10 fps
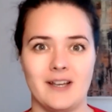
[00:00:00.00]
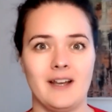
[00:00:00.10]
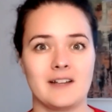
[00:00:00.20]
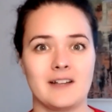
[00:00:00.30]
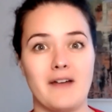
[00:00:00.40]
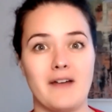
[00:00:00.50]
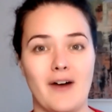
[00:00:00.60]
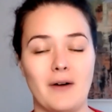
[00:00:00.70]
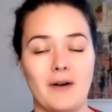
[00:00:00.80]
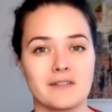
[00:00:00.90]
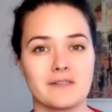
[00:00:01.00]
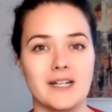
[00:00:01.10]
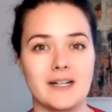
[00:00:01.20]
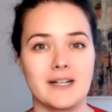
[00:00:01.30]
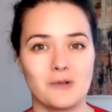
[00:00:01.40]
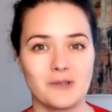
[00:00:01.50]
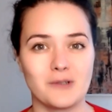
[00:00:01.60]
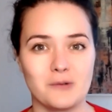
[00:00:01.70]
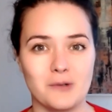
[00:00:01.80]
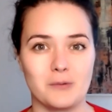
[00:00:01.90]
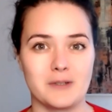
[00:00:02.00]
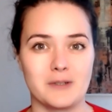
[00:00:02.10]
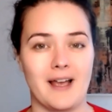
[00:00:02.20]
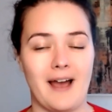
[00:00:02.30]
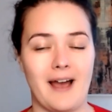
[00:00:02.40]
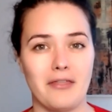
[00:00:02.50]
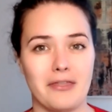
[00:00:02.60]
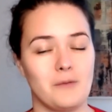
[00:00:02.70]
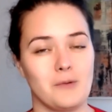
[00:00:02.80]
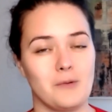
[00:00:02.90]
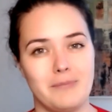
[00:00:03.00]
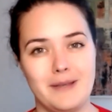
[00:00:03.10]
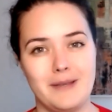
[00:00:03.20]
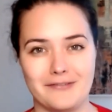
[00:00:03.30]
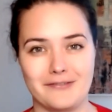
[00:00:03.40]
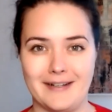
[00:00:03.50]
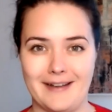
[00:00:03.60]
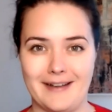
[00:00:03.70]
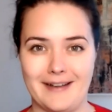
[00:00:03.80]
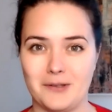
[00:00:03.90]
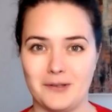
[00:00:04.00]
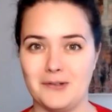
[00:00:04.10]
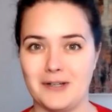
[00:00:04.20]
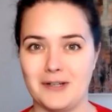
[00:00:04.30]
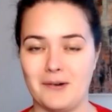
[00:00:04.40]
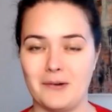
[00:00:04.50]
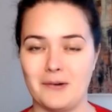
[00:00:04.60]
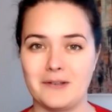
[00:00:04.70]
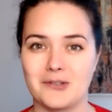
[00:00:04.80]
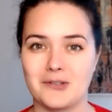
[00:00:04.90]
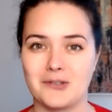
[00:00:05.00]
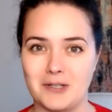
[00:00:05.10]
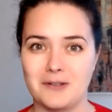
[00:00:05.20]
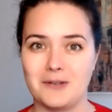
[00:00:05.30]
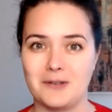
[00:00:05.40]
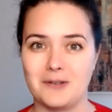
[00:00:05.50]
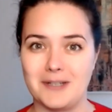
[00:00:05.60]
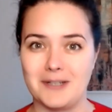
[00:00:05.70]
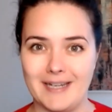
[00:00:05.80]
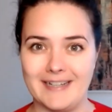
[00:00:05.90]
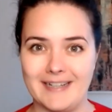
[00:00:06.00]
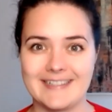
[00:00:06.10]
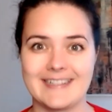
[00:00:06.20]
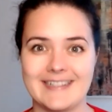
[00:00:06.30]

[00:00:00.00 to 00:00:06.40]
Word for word: So I found this really cool tool, which I think will be of great help to you. And I'm going to show it to you in a minute.